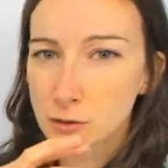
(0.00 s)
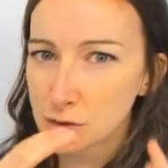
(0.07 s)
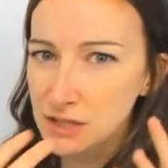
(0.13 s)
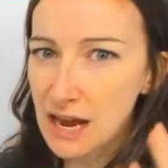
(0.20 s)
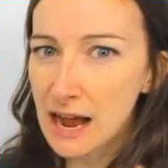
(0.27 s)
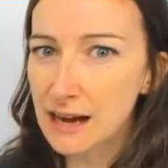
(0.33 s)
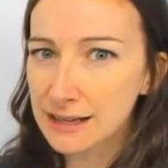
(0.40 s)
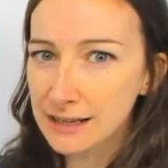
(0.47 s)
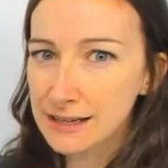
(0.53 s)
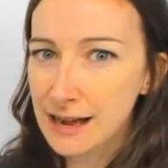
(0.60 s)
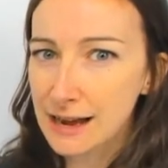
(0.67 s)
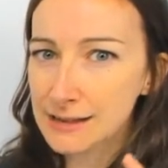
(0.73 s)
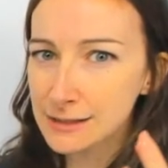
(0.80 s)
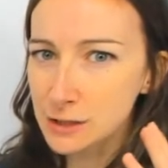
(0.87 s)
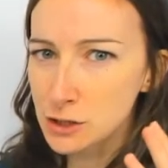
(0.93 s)
darker
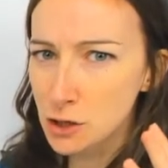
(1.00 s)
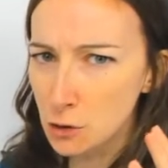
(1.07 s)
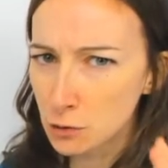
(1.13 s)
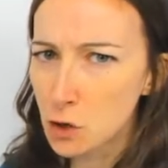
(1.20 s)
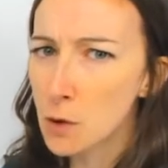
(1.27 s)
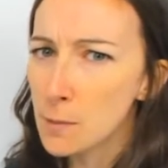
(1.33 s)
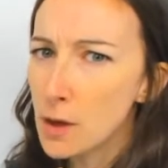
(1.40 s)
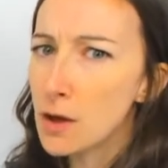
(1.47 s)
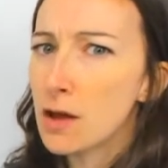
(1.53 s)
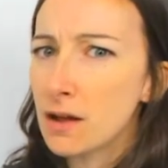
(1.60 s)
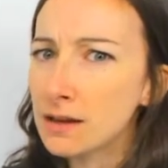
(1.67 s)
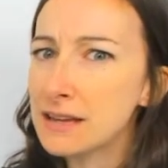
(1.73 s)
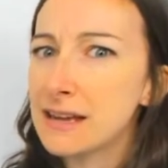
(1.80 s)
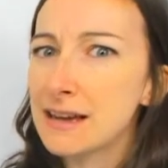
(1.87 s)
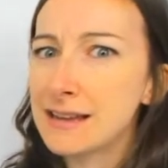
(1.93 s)
nights, you know, come
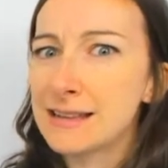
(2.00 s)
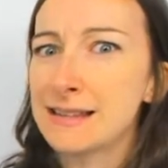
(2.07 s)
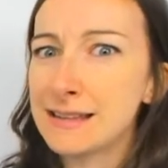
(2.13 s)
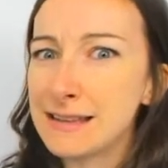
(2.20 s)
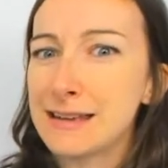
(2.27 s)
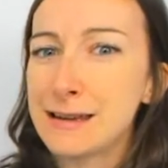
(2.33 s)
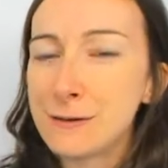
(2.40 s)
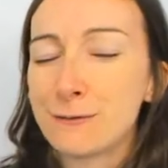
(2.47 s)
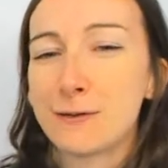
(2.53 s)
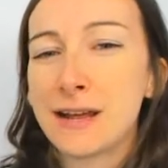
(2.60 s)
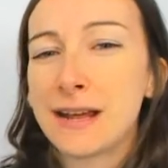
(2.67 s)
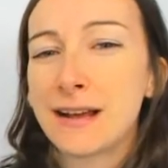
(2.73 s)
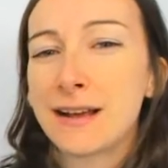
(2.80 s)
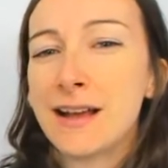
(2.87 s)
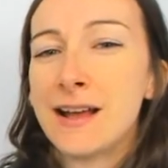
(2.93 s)
earlier in the
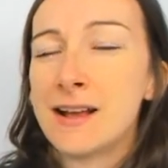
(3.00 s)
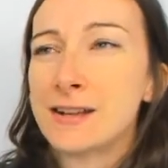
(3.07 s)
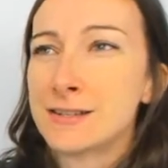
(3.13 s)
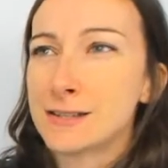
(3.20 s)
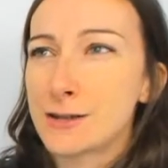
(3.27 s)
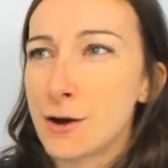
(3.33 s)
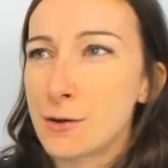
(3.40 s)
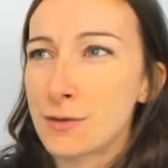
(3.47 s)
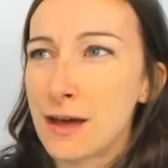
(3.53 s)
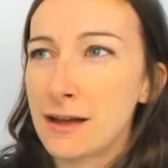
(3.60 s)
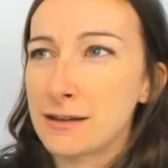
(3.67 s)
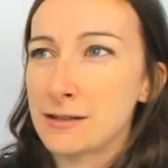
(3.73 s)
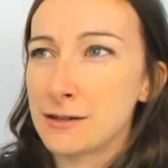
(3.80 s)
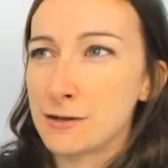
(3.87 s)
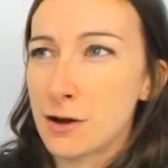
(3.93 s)
evening, so
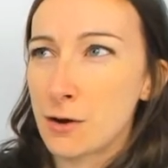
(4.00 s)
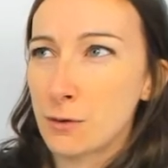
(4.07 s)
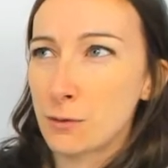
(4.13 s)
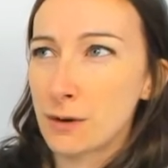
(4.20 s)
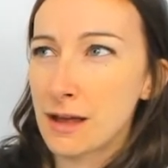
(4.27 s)
that, you know,